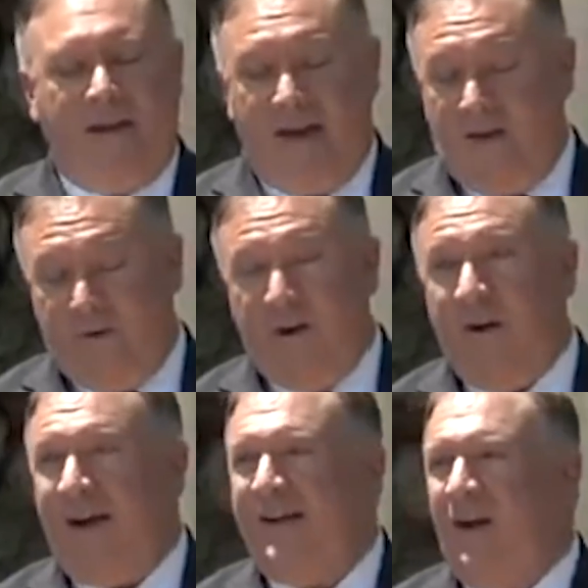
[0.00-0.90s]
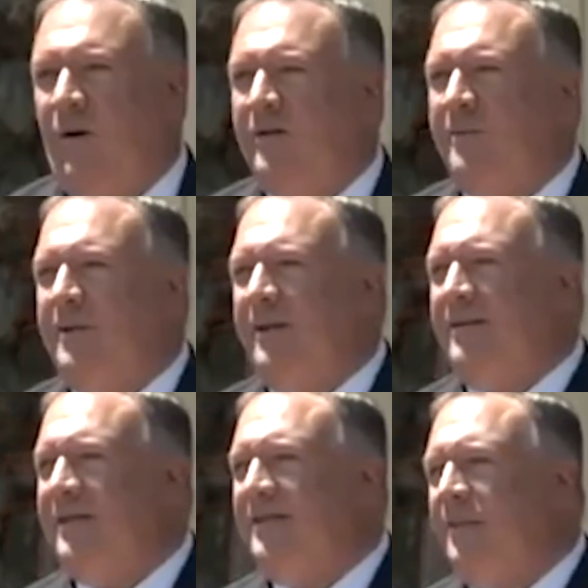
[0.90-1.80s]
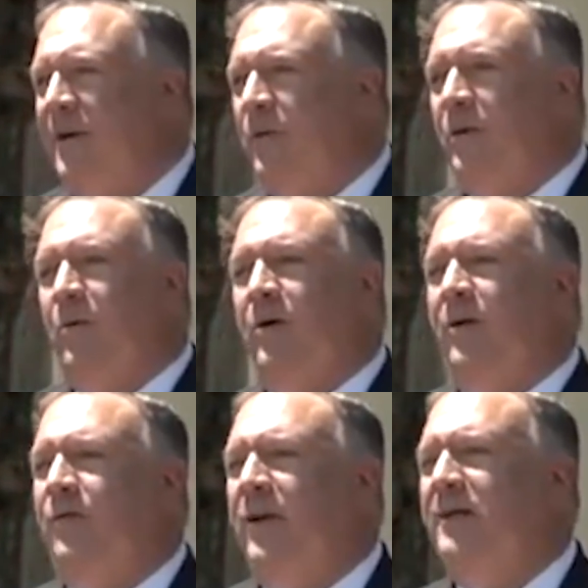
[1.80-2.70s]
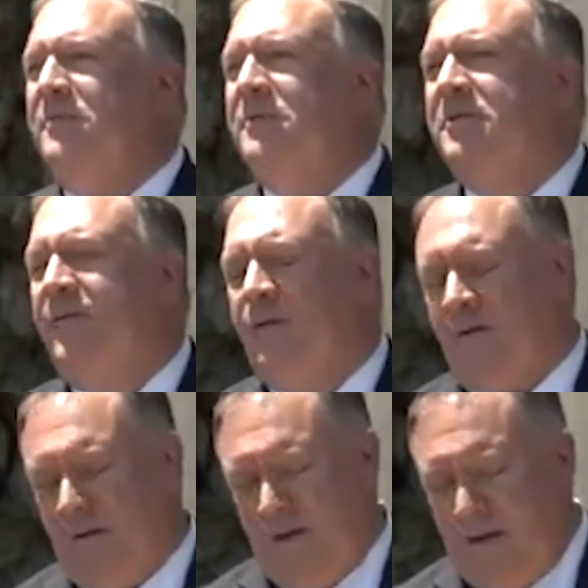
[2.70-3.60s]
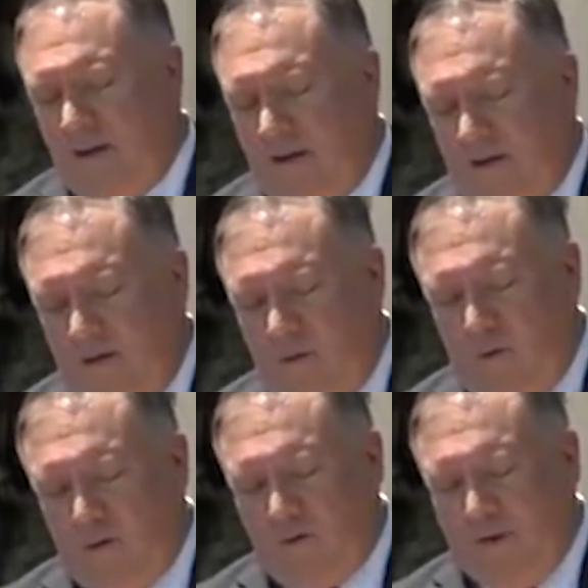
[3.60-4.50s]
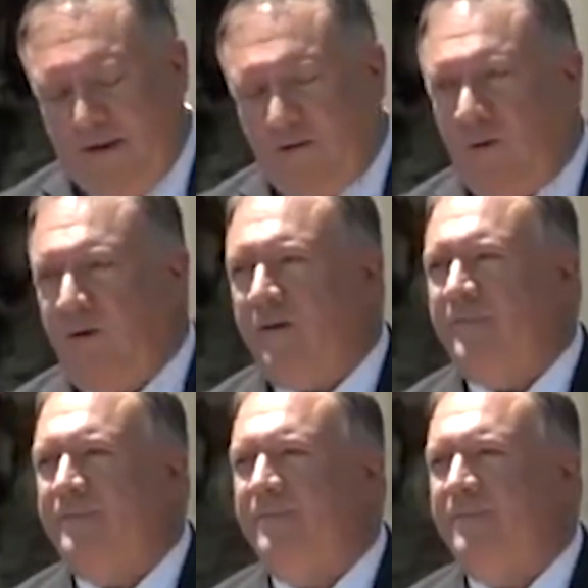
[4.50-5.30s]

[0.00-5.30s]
And if we don't act now, ultimately, the CCP will erode our freedoms and subvert the rules-based order